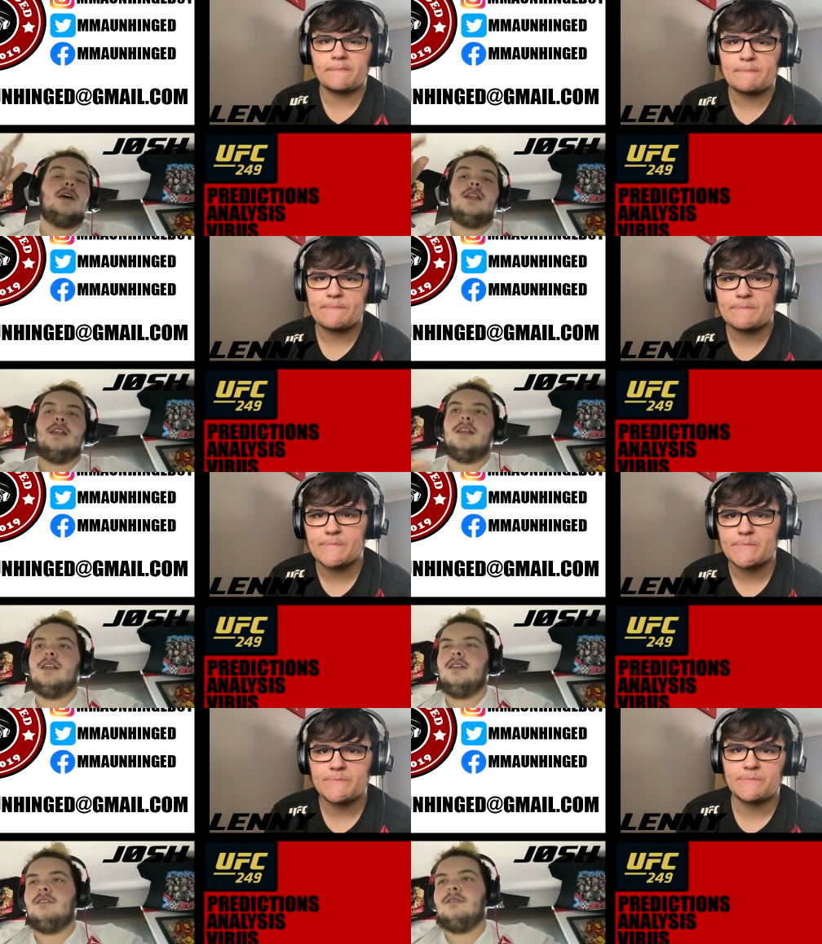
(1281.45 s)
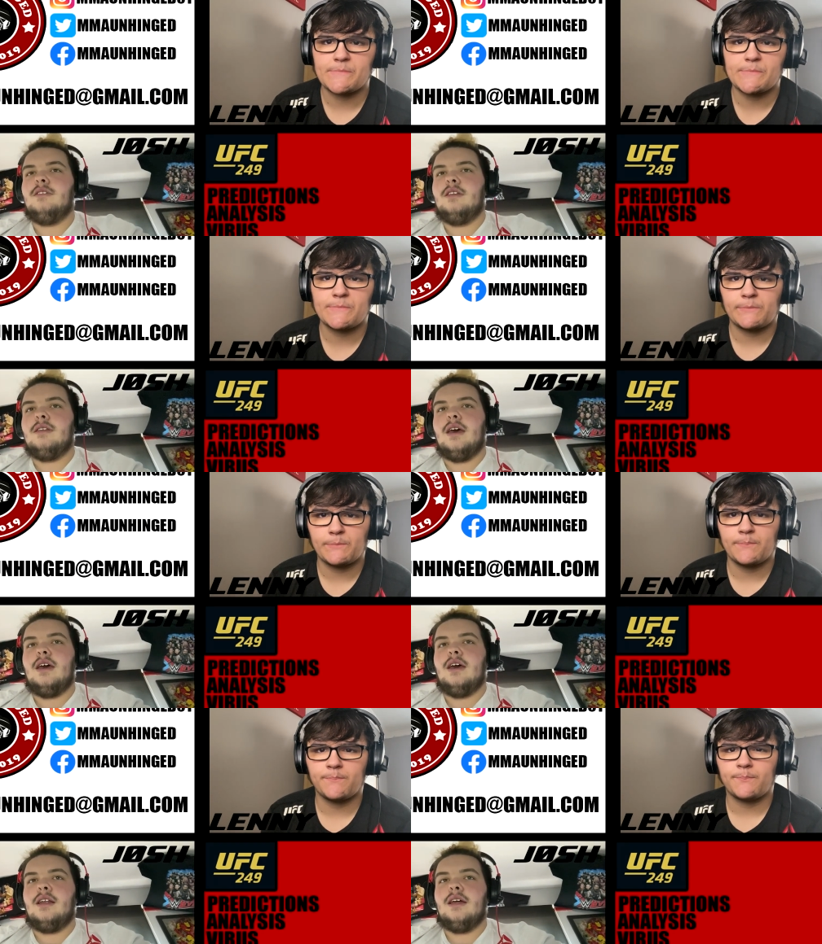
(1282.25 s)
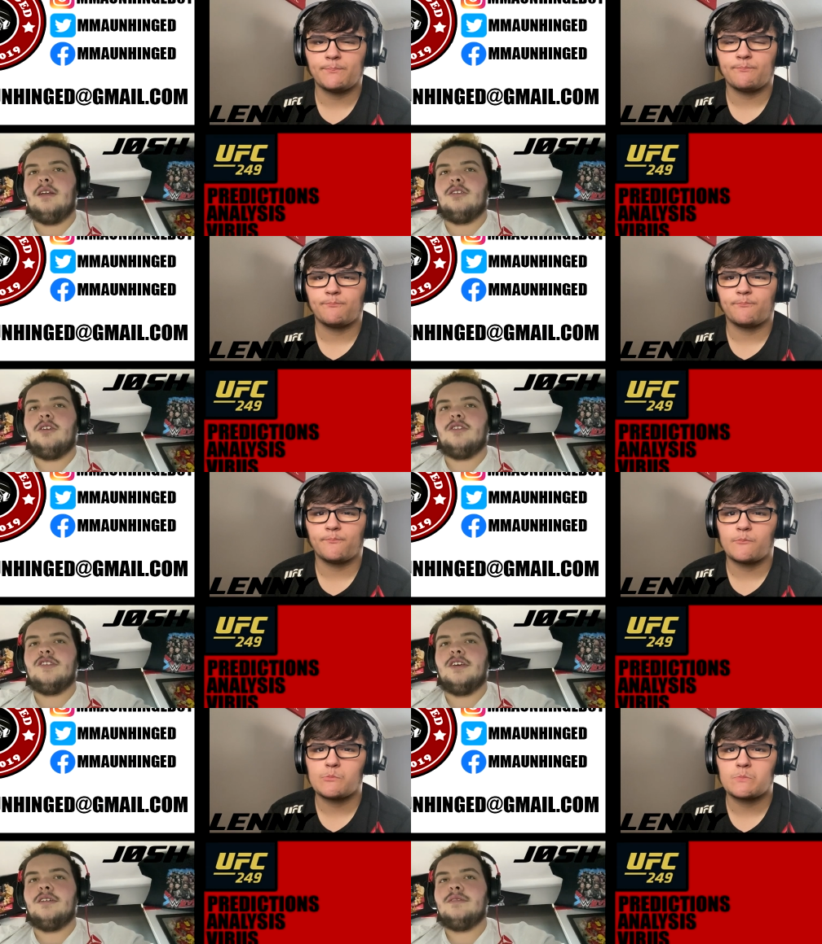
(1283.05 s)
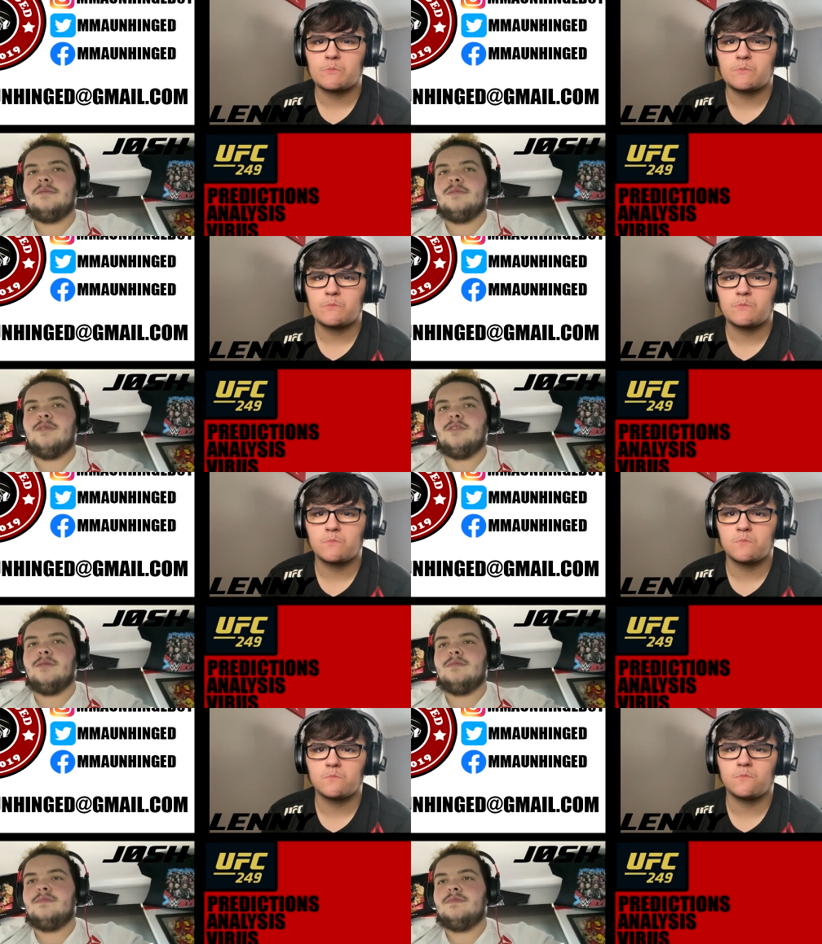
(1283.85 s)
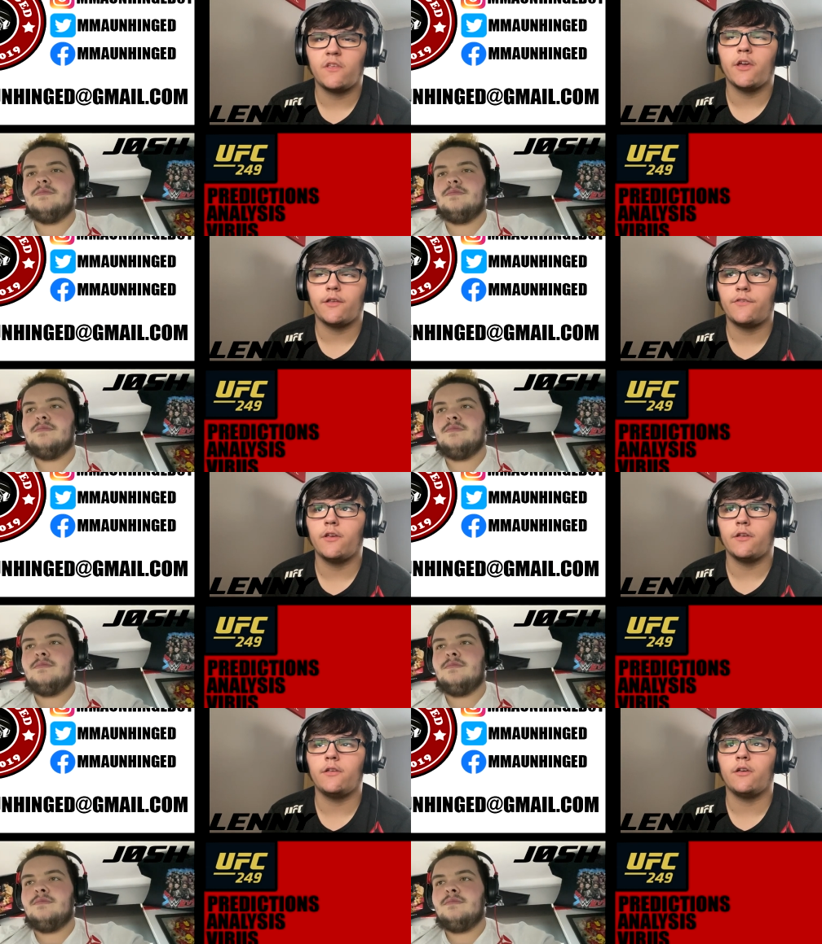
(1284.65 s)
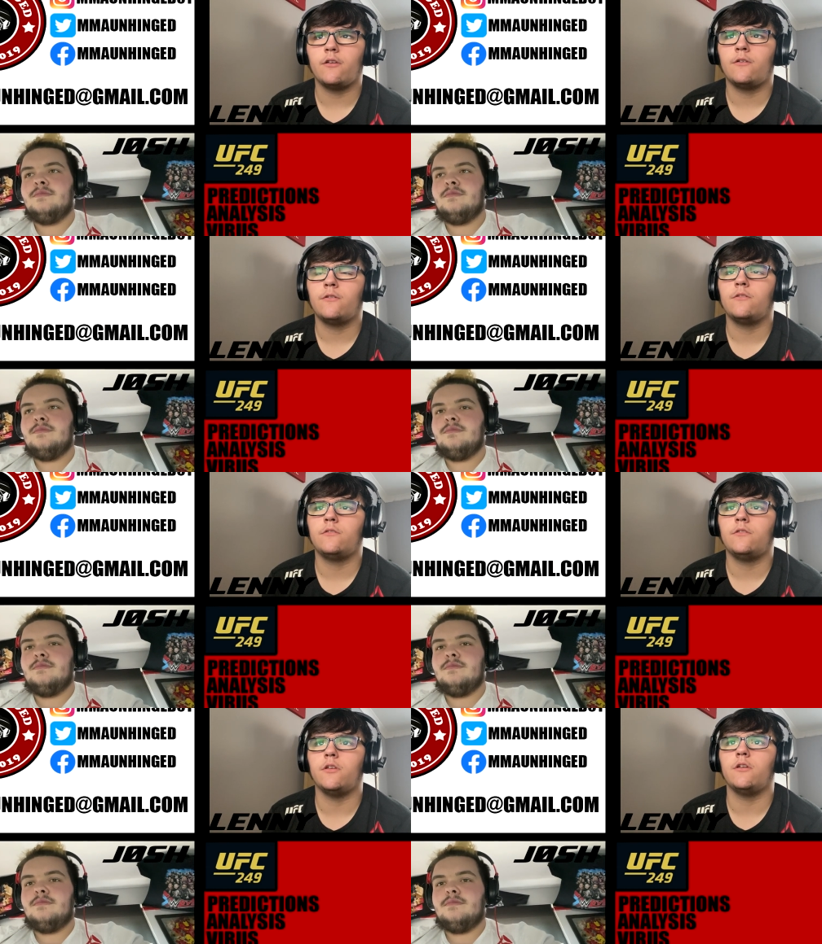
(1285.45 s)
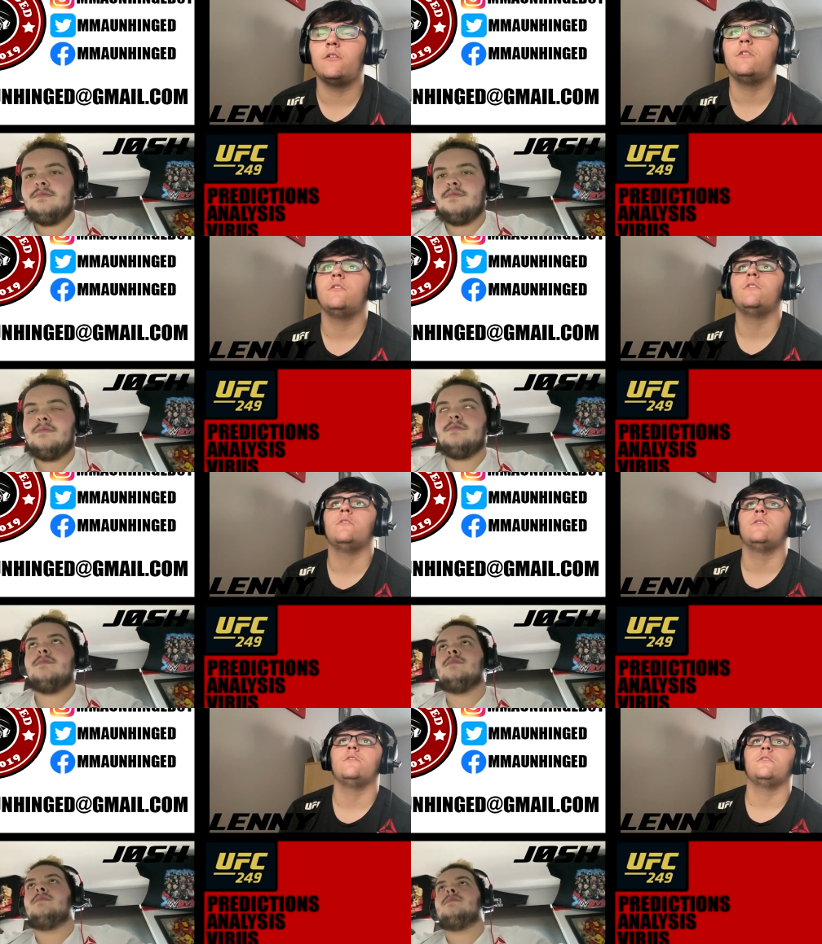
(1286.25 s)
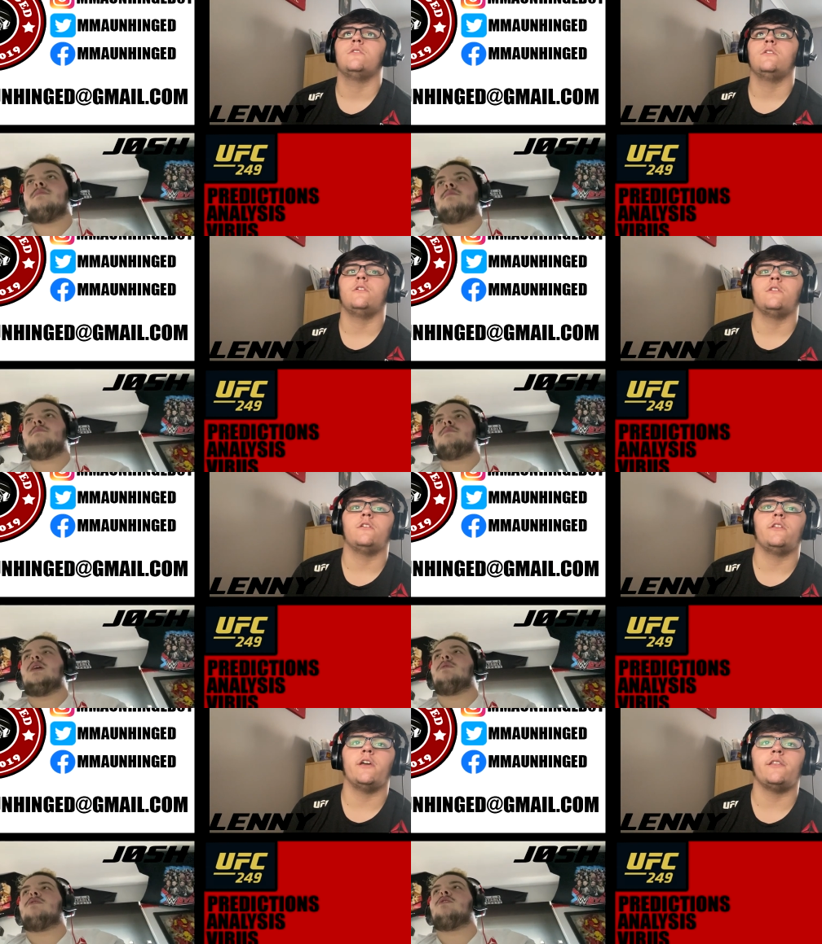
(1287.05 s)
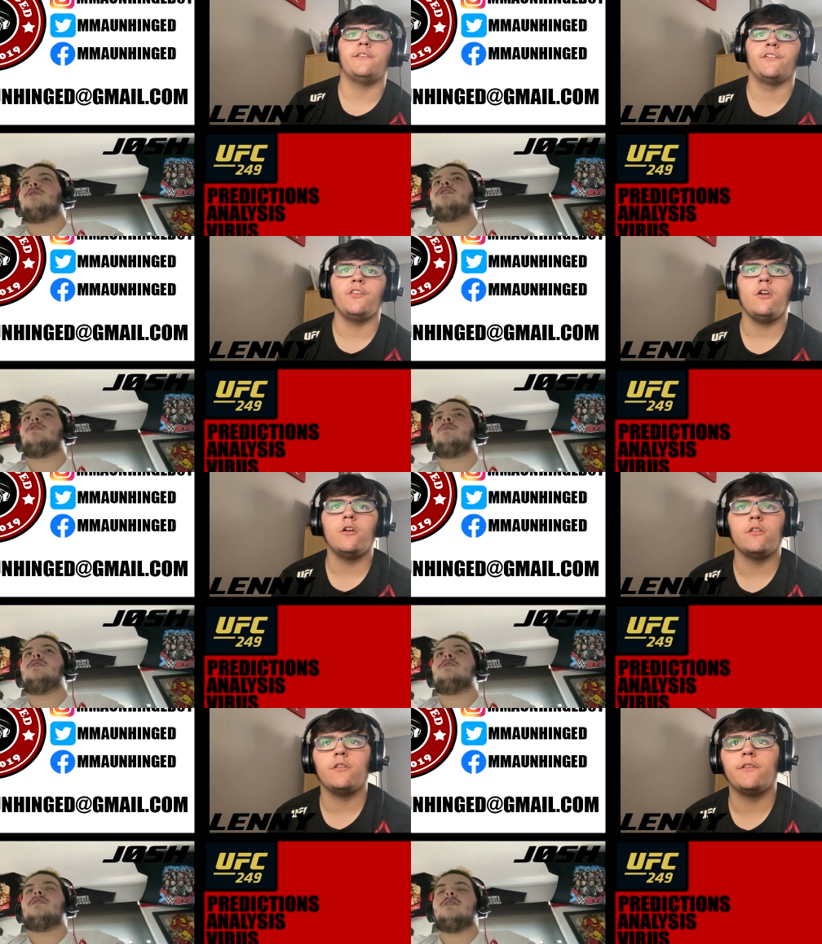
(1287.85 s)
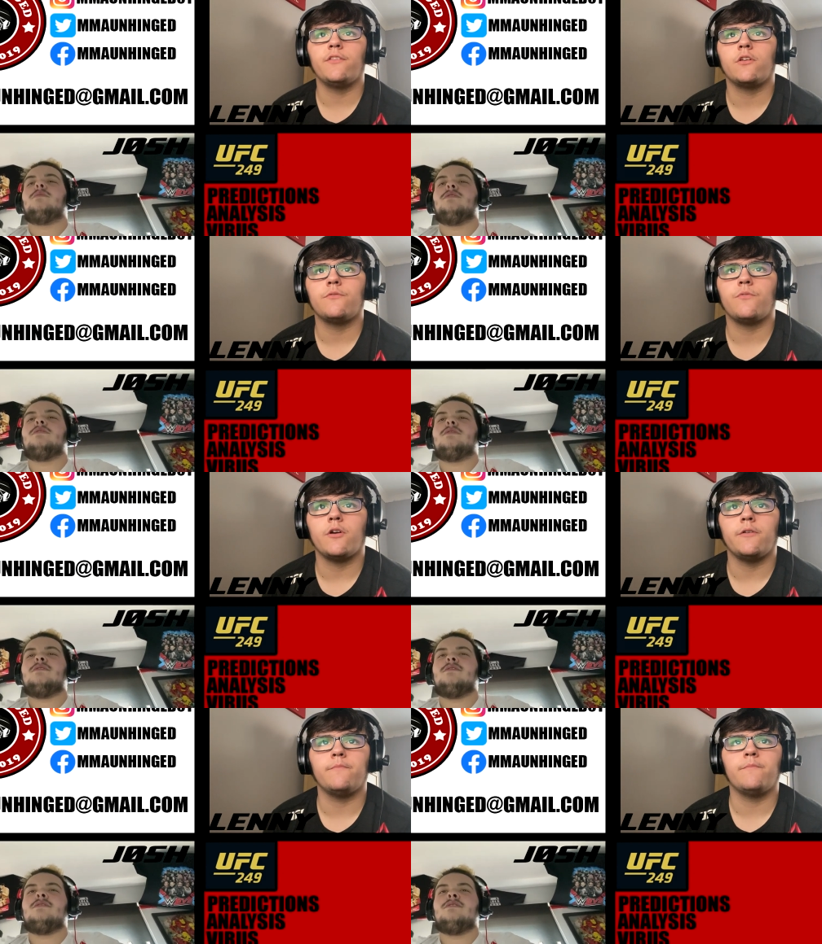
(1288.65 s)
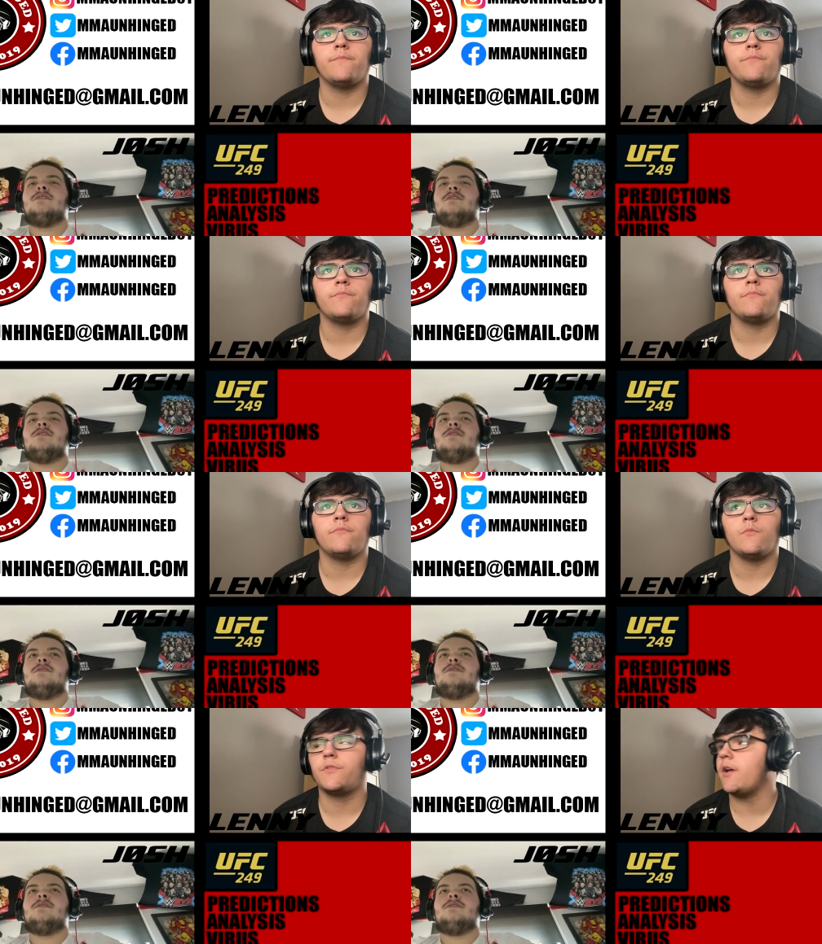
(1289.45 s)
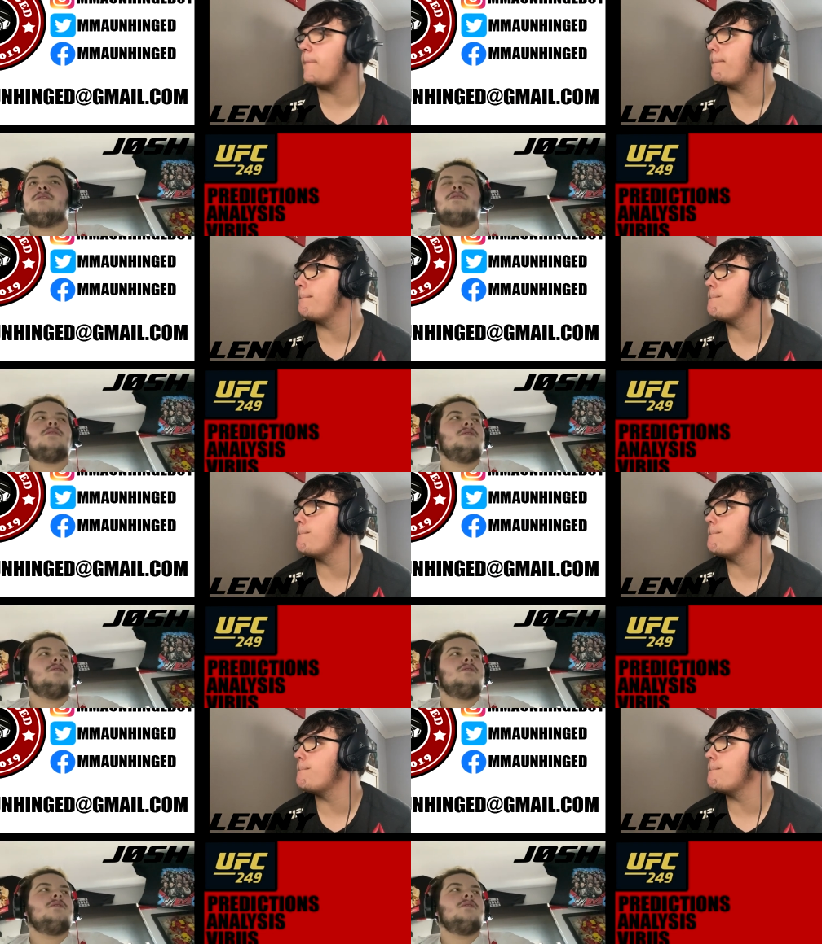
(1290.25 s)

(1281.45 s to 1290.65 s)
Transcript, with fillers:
Speaker 1: Leonard Garcia. Okay.
Speaker 2: Yes, yeah. Yeah, well, yeah, Korean Zombie. This is a good fight. What's that?